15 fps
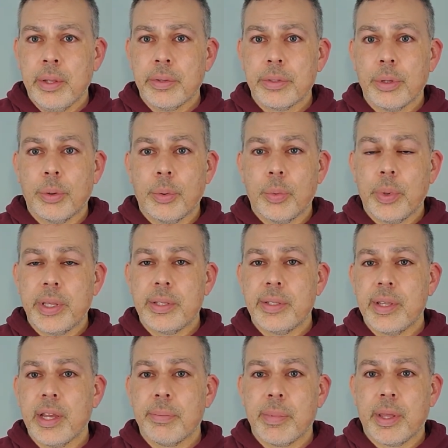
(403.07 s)
So we
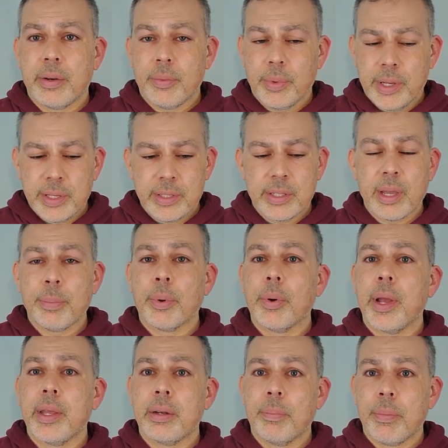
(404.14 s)
segment, we
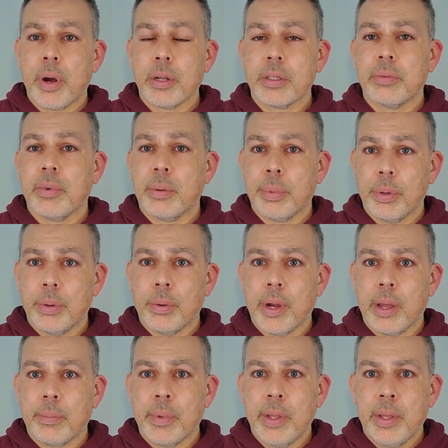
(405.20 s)
separate parts of our program.